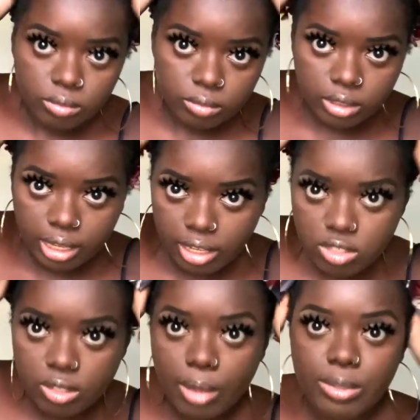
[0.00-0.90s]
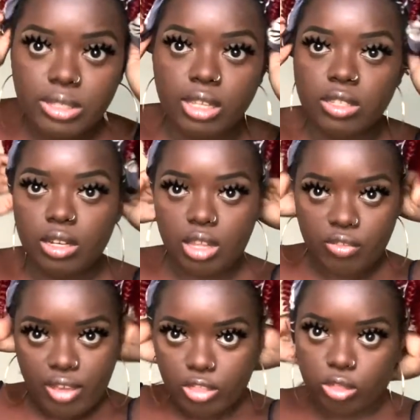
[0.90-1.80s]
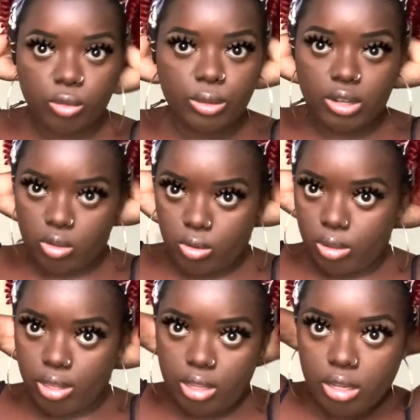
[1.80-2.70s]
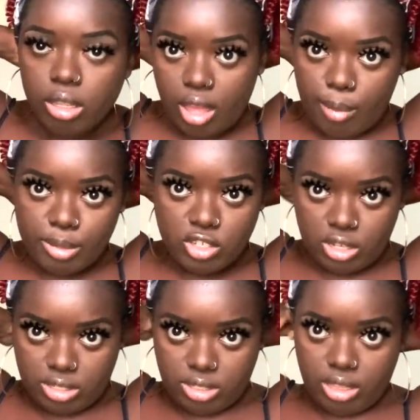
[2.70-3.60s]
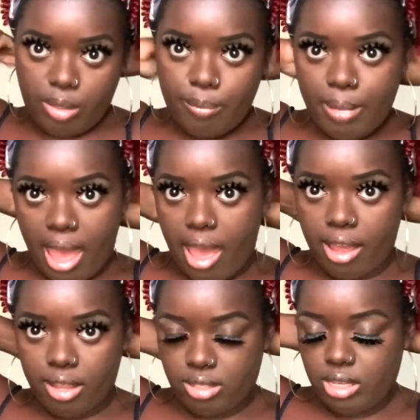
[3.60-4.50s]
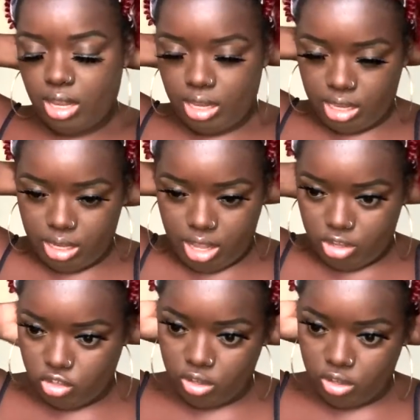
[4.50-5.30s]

Okay, so that was easy enough. I threw it on. I'm adjusting the back, tucking it under,